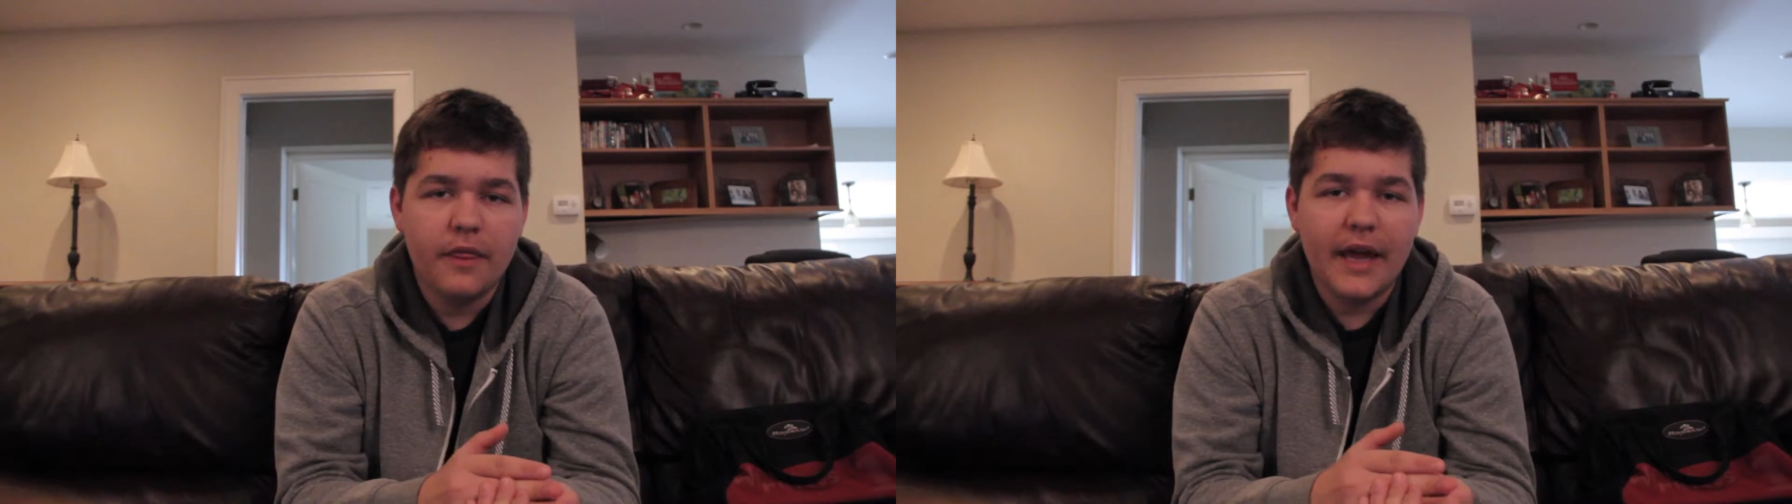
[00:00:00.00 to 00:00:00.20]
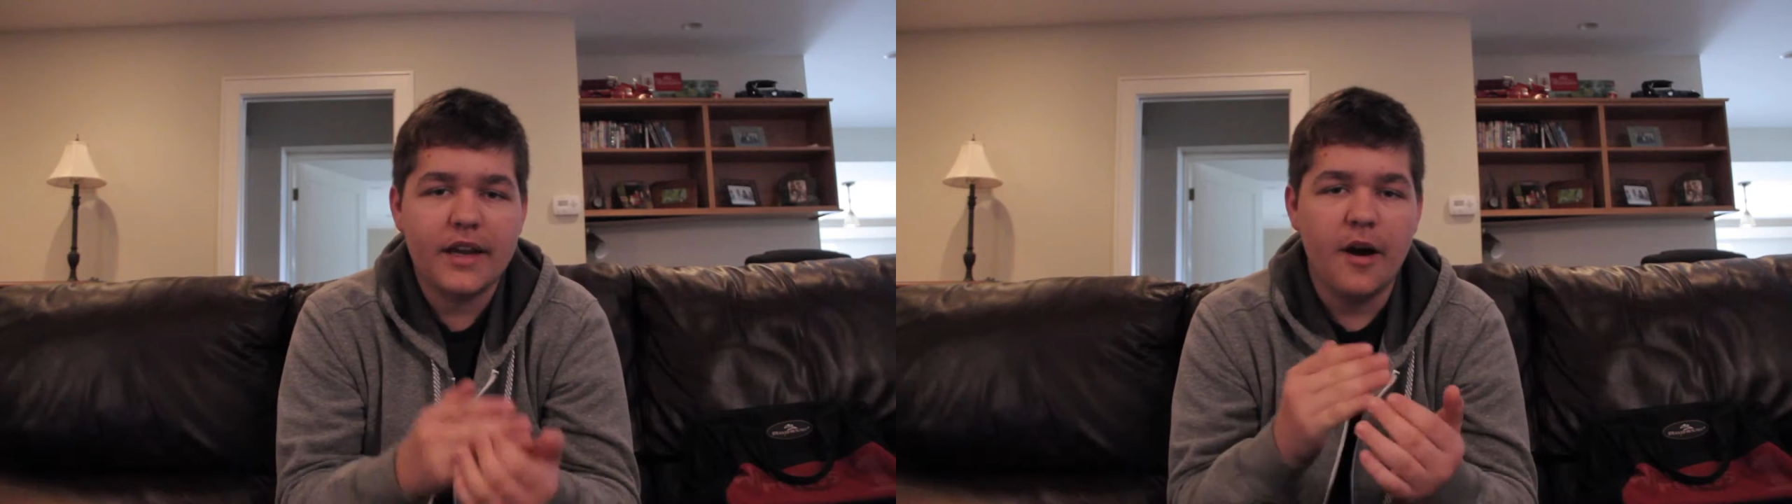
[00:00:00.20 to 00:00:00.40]

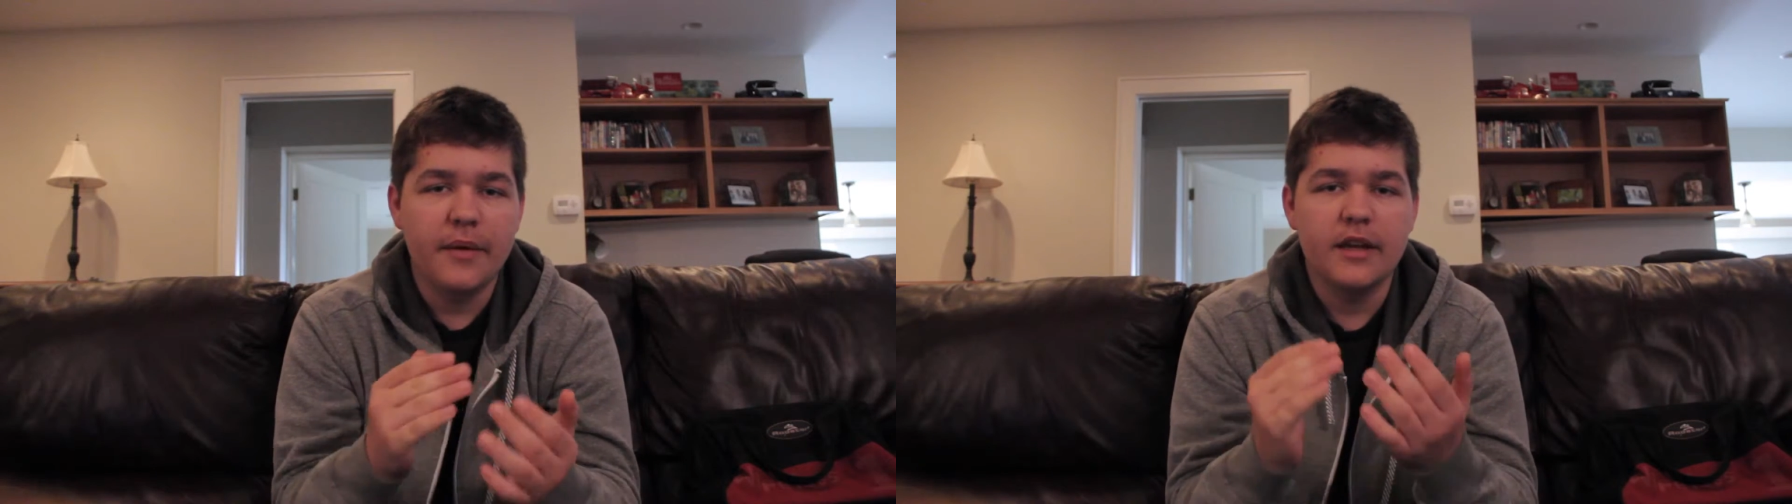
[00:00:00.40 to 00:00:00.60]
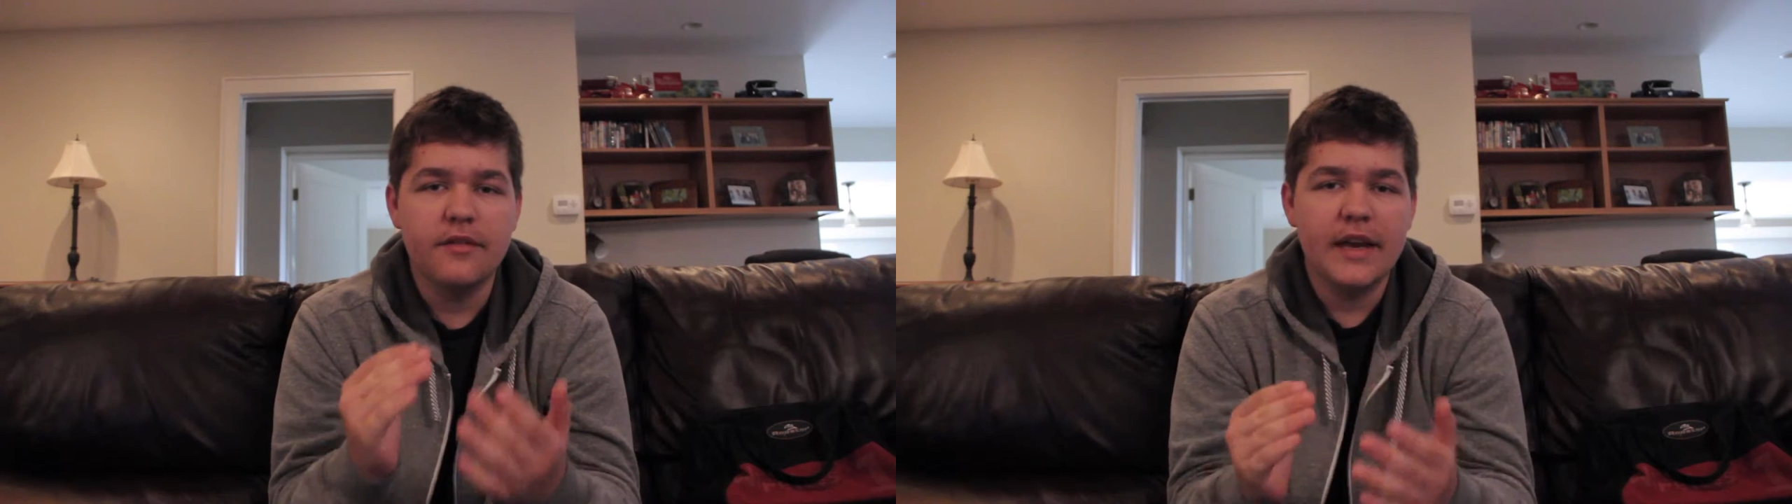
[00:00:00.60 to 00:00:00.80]
that
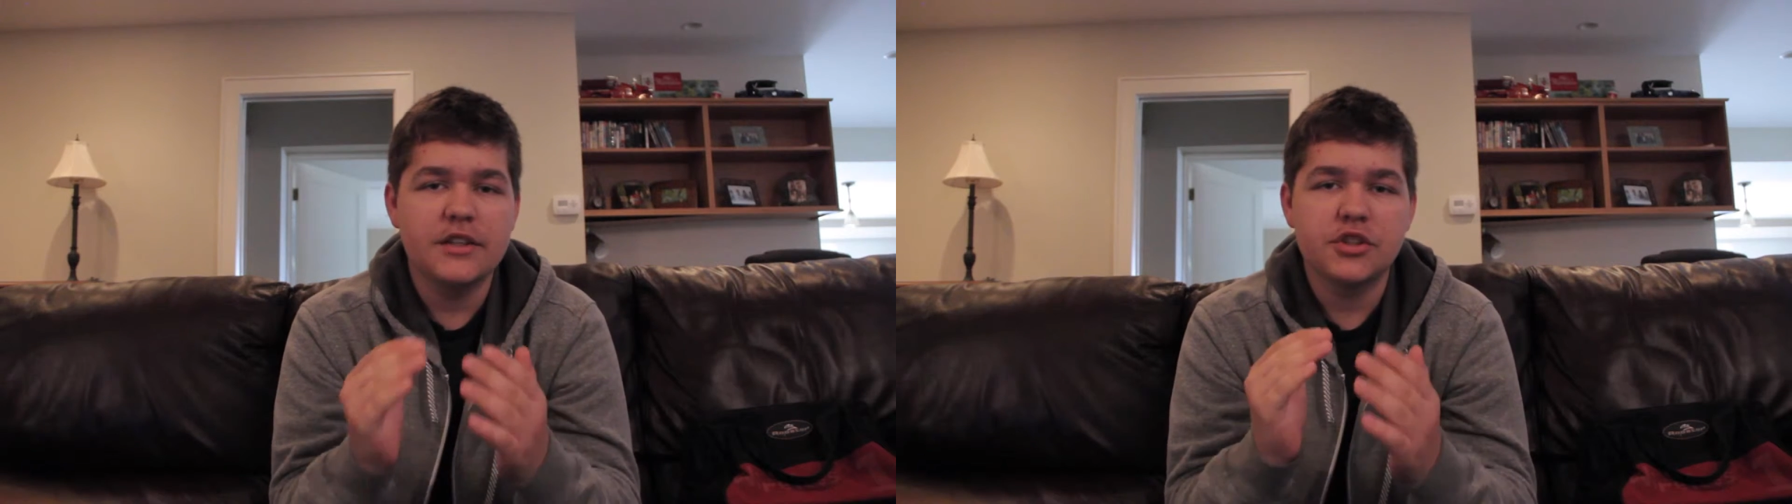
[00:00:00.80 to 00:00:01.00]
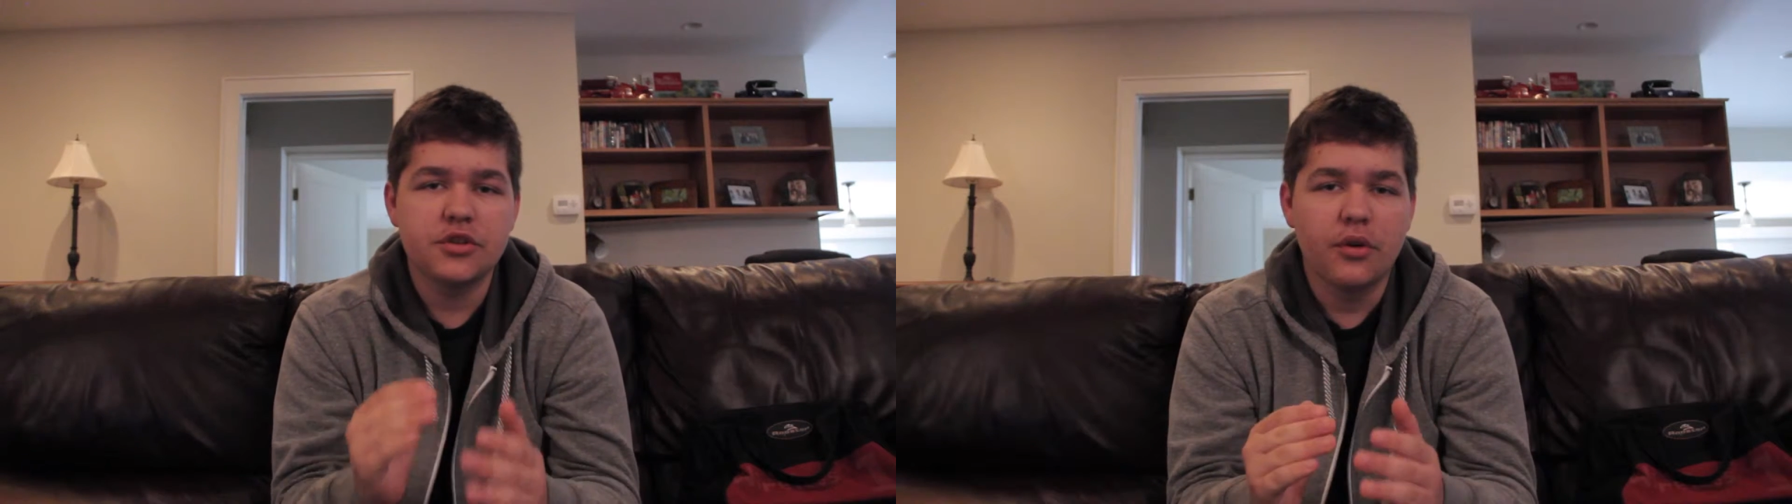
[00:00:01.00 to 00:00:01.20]

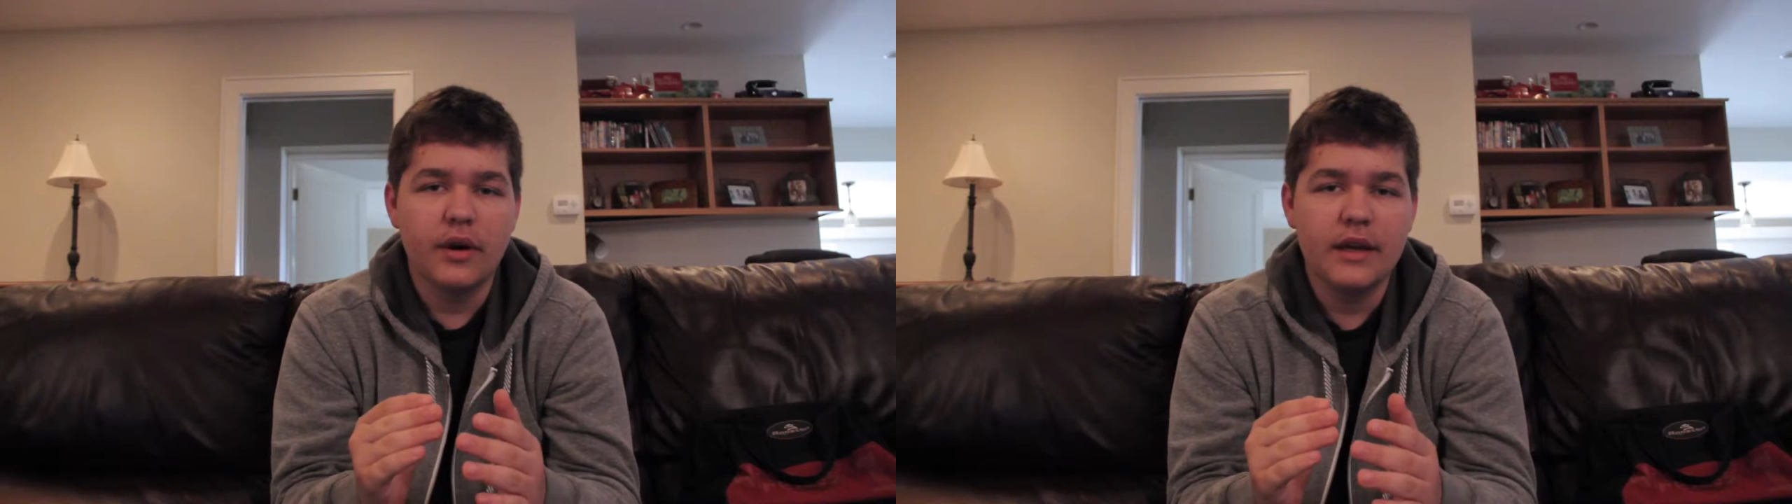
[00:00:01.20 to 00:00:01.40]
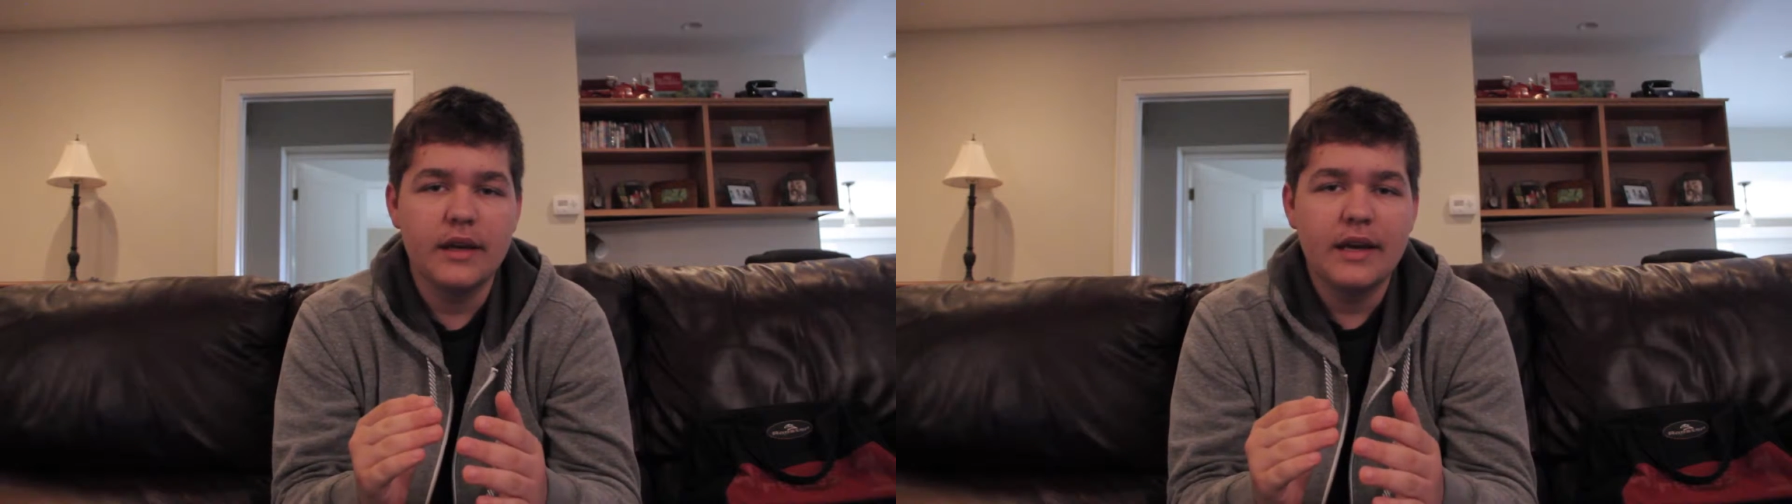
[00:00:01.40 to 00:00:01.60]
coming-of-age
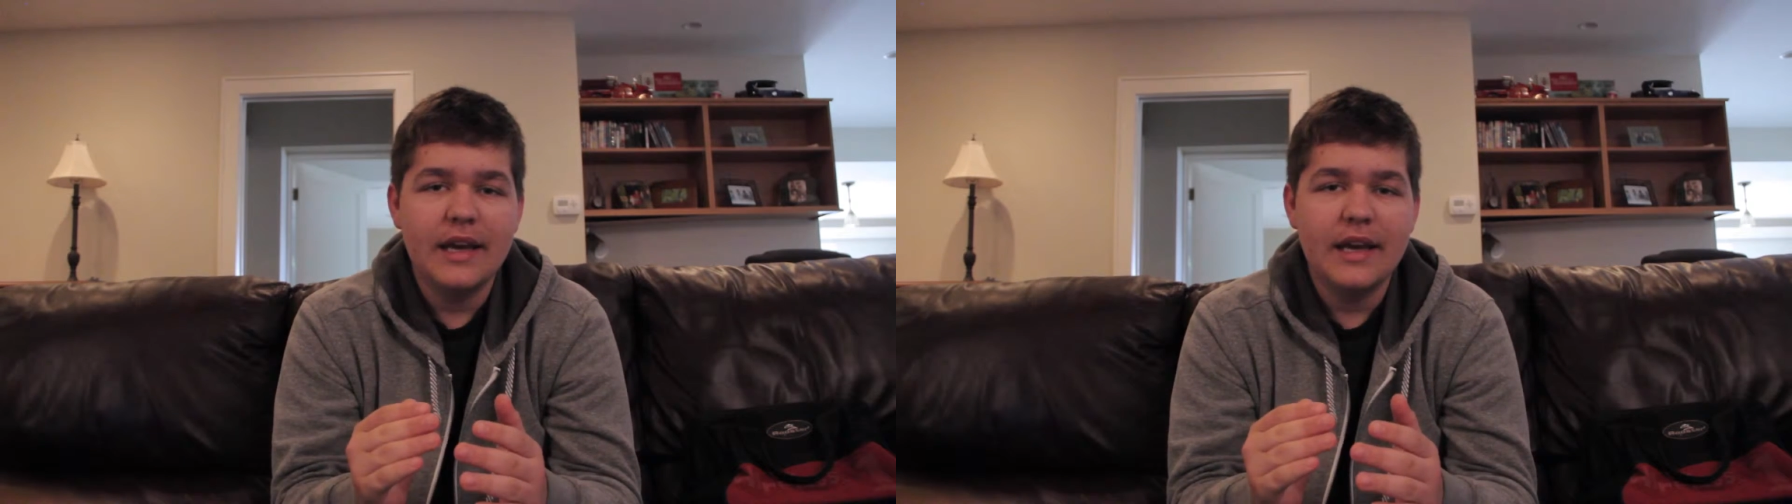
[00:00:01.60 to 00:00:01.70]
story